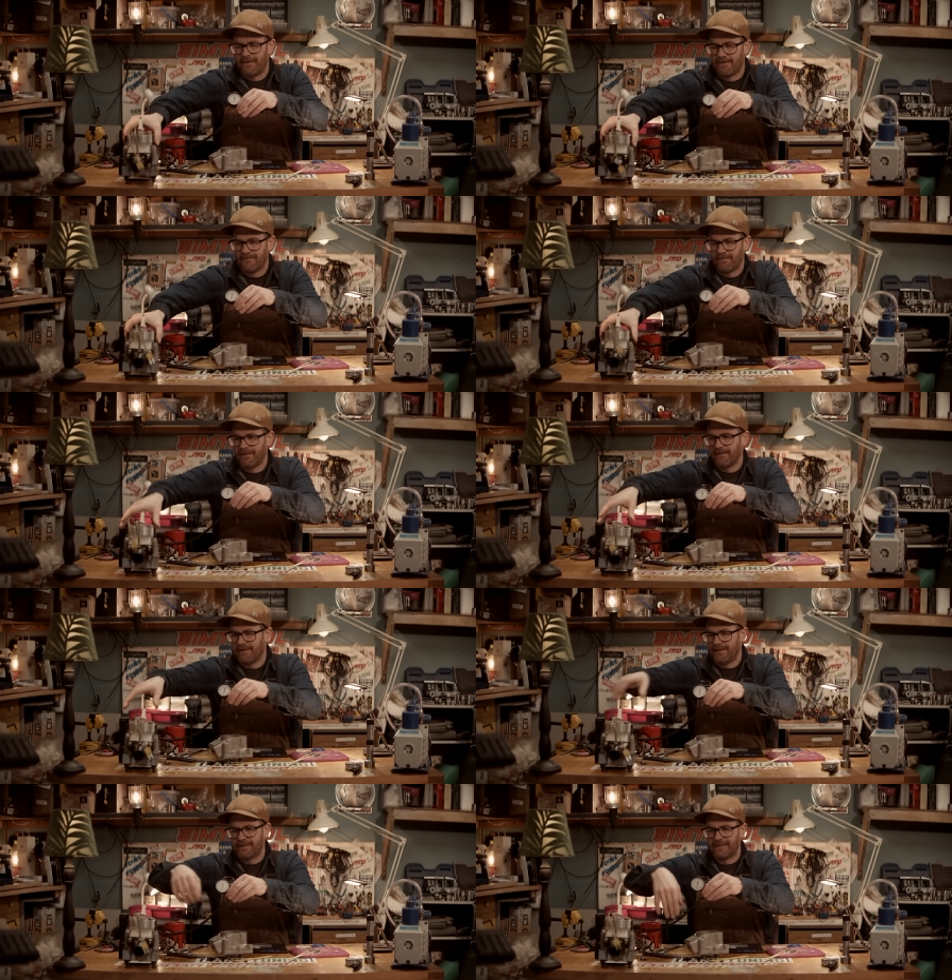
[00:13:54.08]
with with the
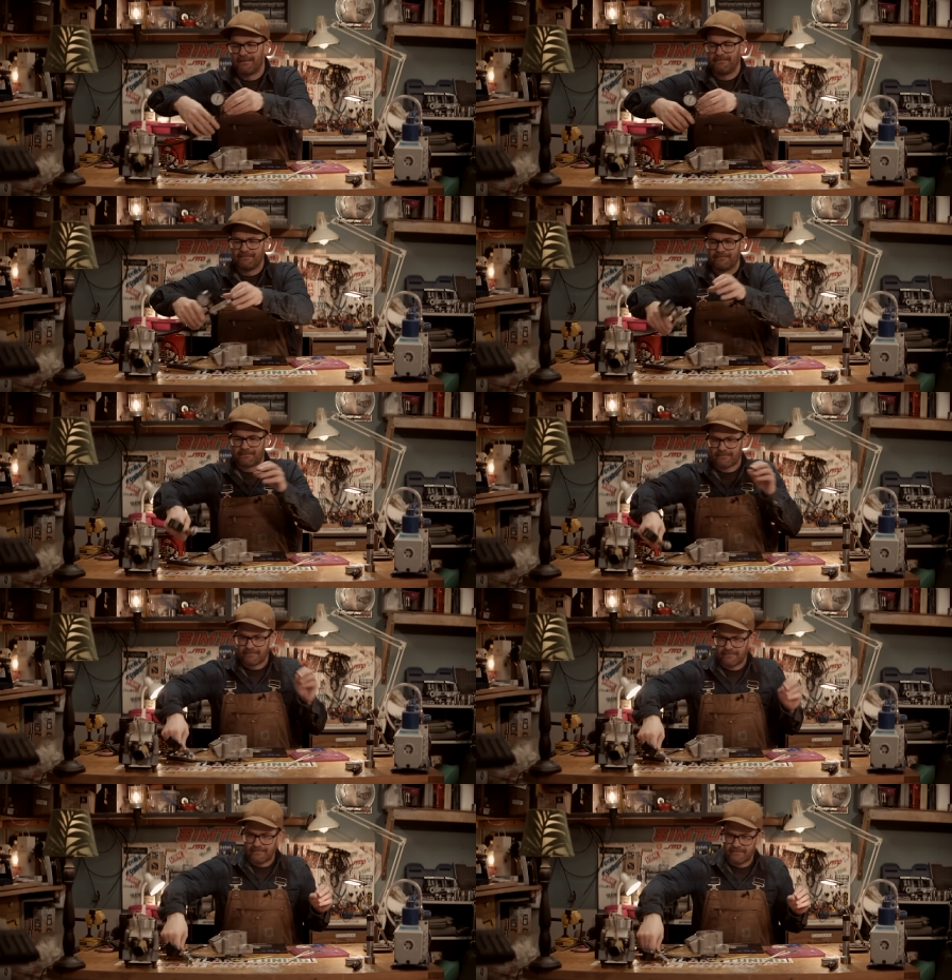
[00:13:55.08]
leaks.
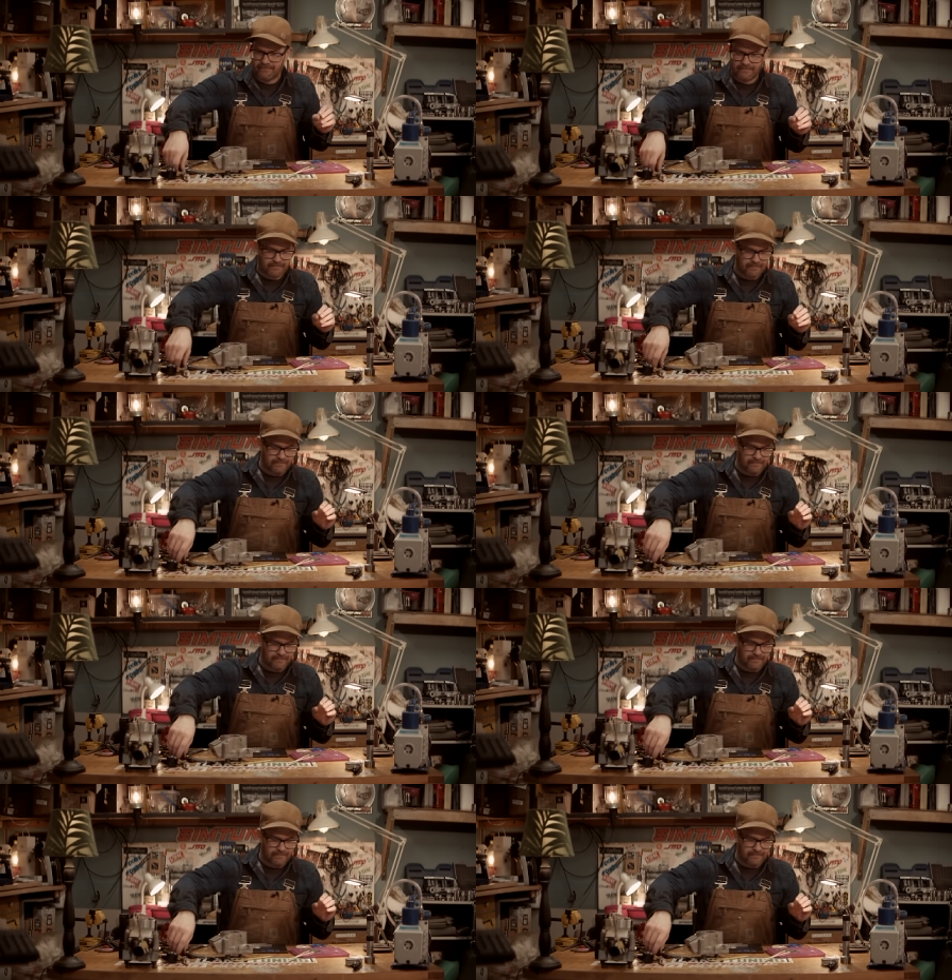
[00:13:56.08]
I'm